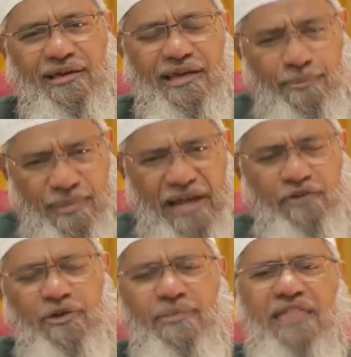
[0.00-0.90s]

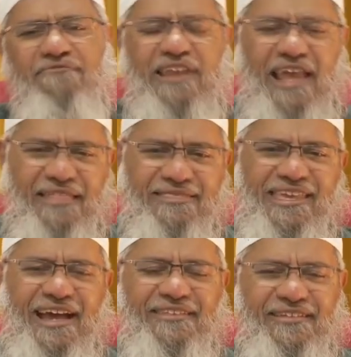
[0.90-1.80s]
replying to him as well as
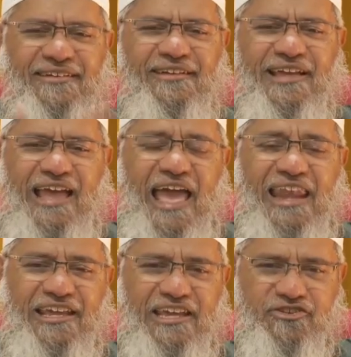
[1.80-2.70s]
the other
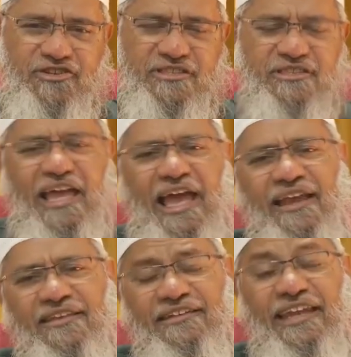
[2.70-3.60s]
allegations
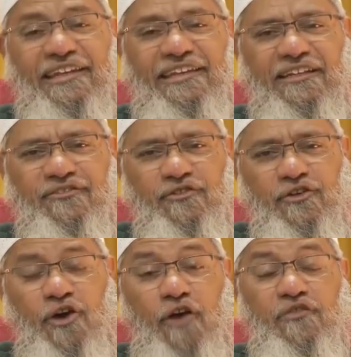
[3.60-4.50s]
and the techniques
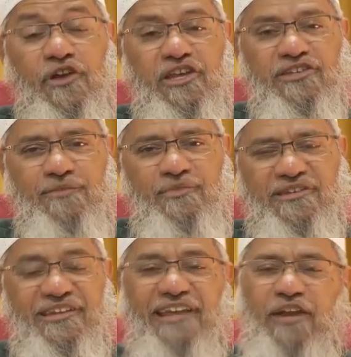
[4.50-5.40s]
of the Christian
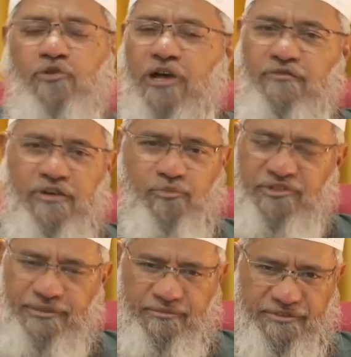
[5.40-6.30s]
missionary trying to convert
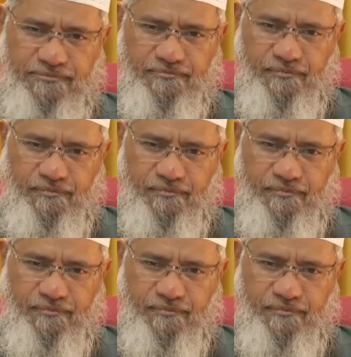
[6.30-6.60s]
Muslims.